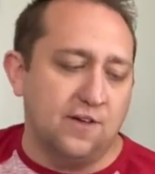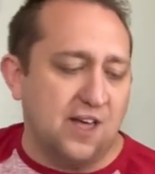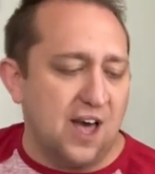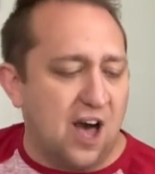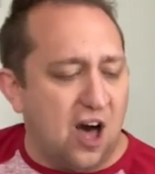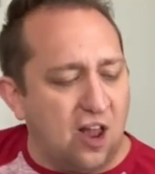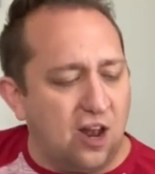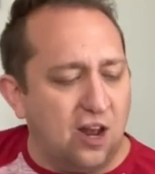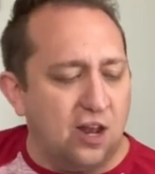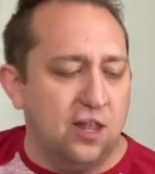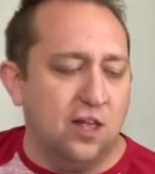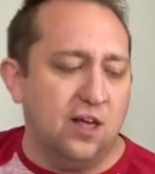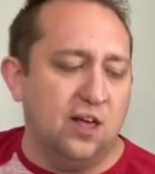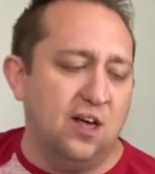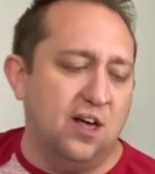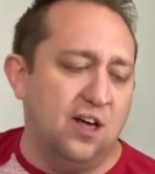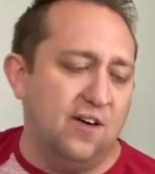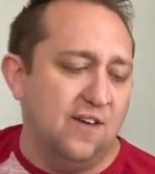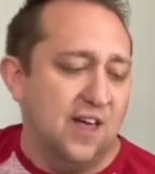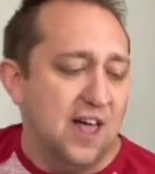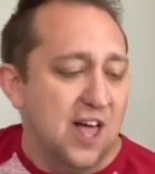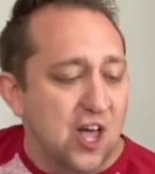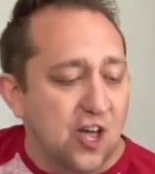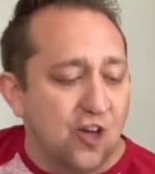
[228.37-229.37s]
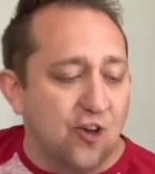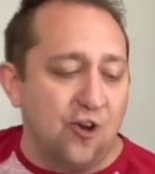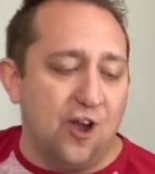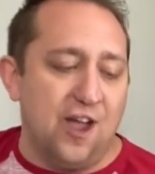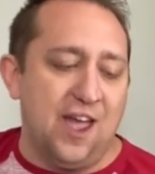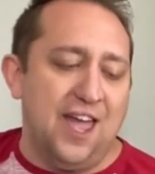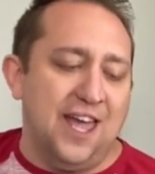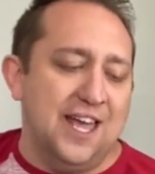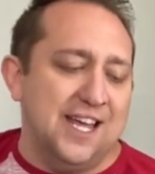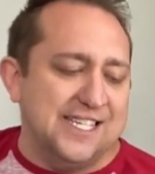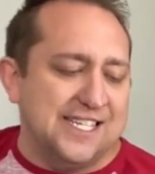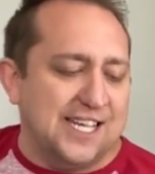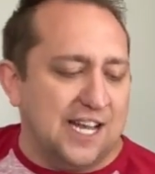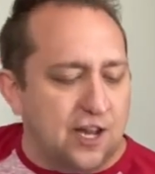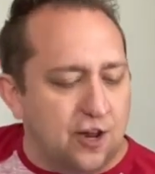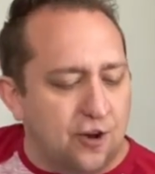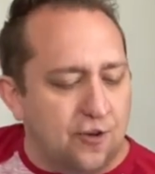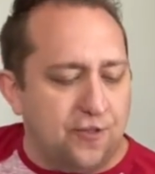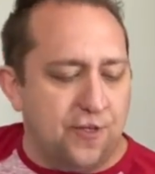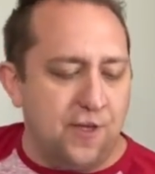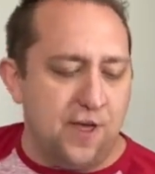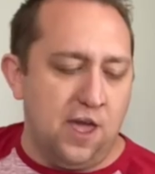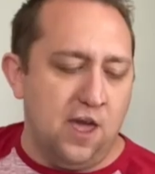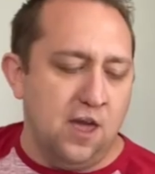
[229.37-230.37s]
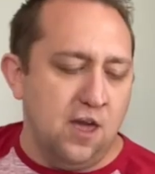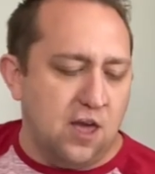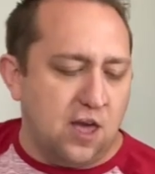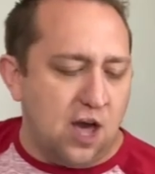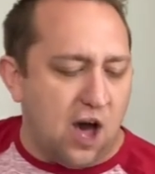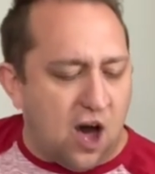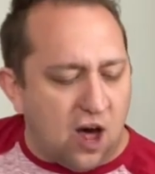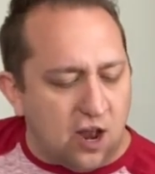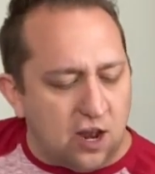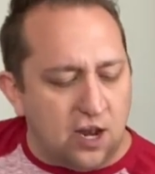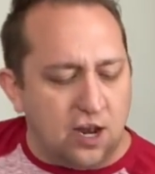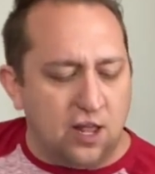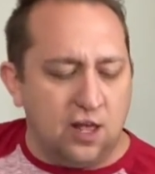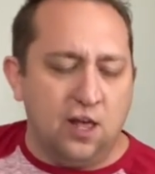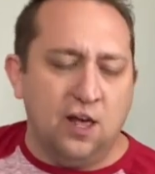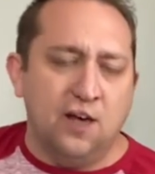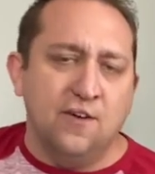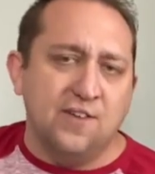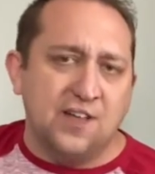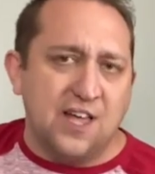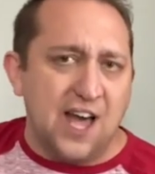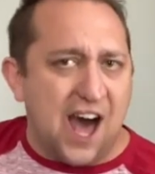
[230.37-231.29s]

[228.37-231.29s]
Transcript: Called love. Crazy little thing called love.